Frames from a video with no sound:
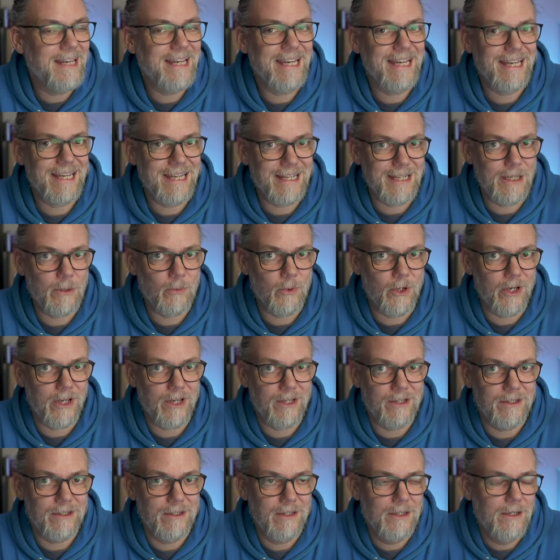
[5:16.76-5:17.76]
Anyway,
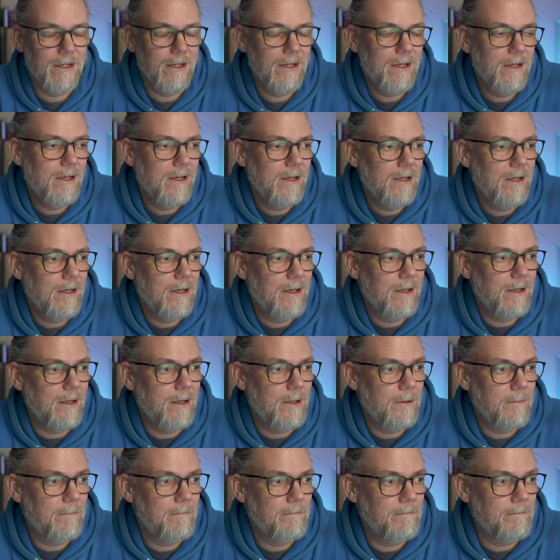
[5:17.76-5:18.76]

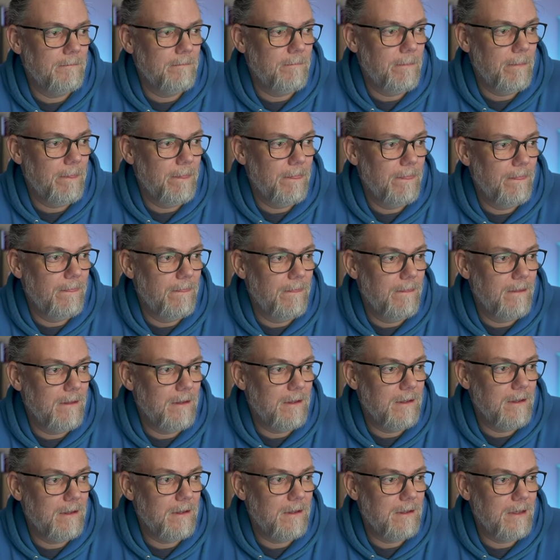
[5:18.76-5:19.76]

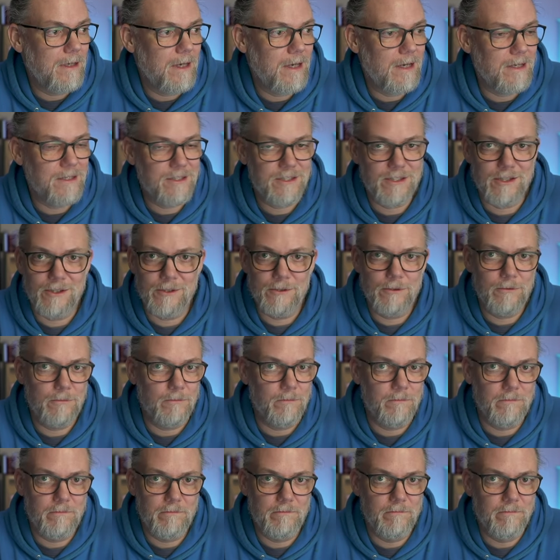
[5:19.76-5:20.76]
so
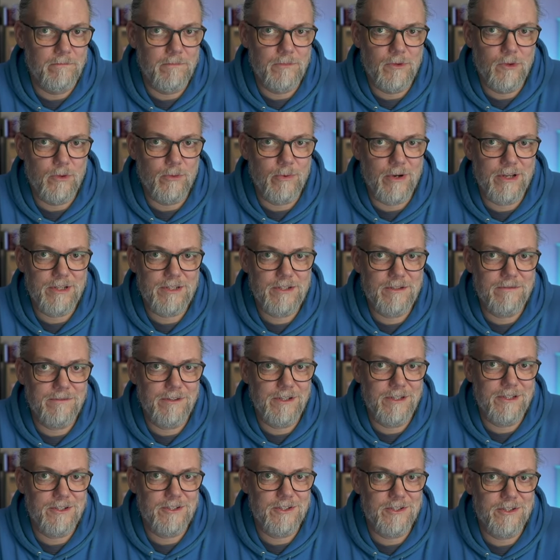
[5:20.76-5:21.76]
the rest of
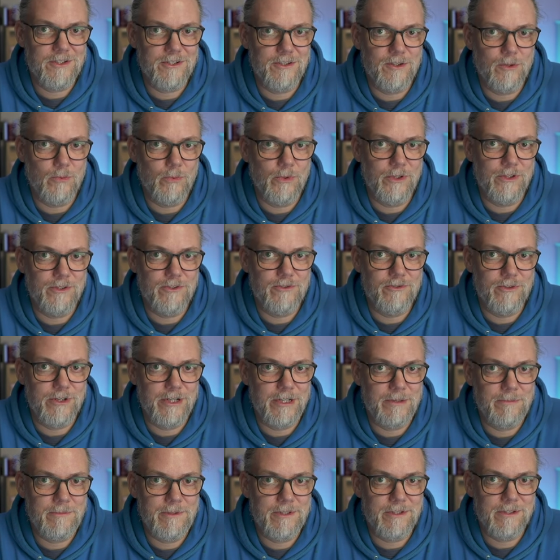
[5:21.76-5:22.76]
it, just the weird
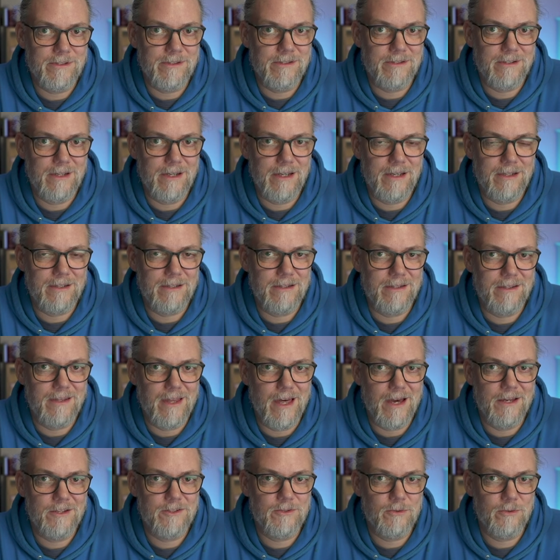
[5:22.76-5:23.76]
dreams and
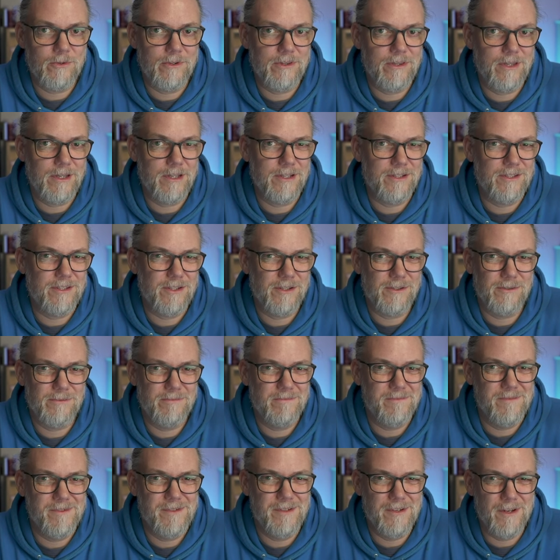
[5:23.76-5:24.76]
that sort of thing. So
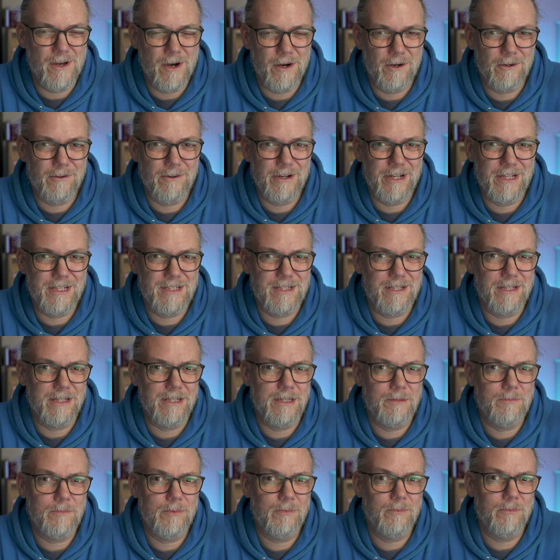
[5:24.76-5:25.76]
not great
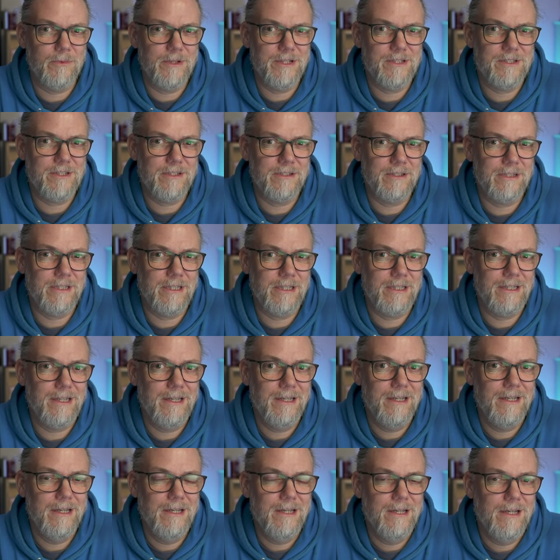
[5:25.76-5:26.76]
sleep recently.
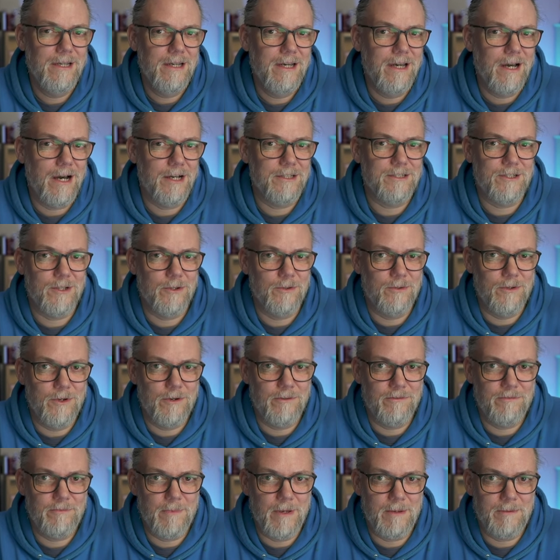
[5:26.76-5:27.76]
I don't know
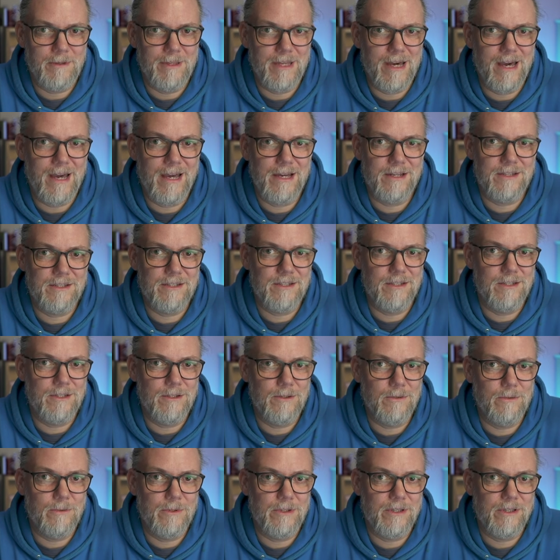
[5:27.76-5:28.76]
if maybe that has to
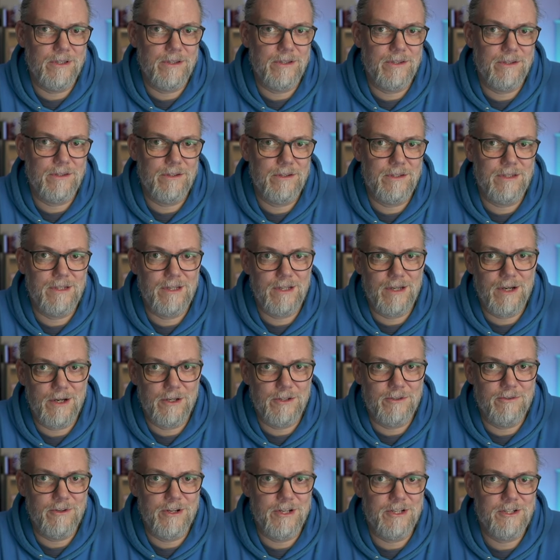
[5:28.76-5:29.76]
do with
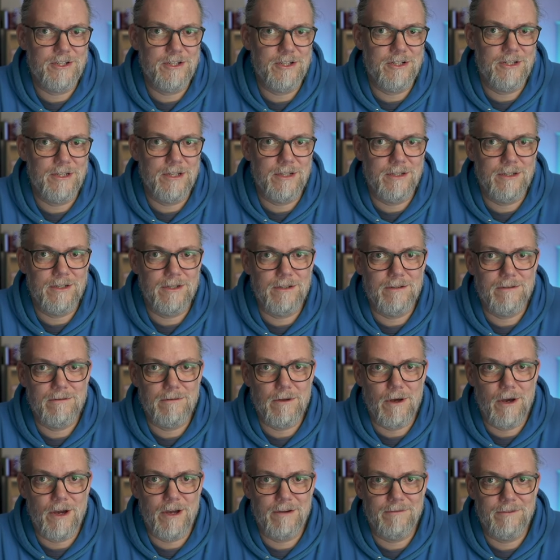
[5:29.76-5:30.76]
dehydration and
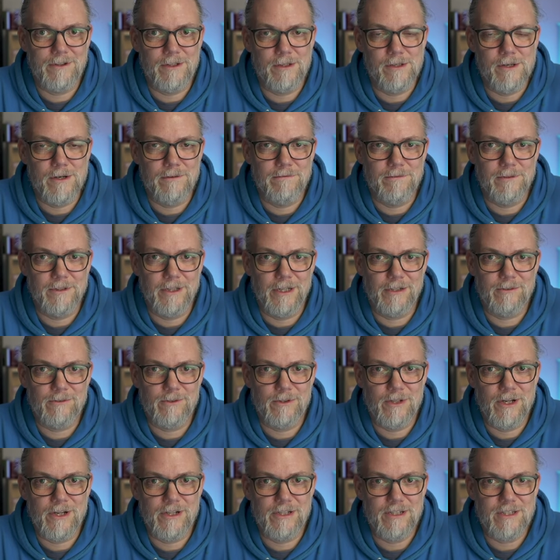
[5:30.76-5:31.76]
not having enough
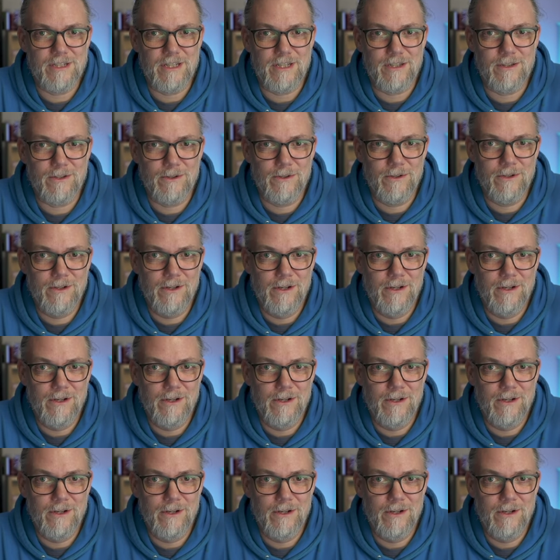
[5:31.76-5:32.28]
electrolytes either.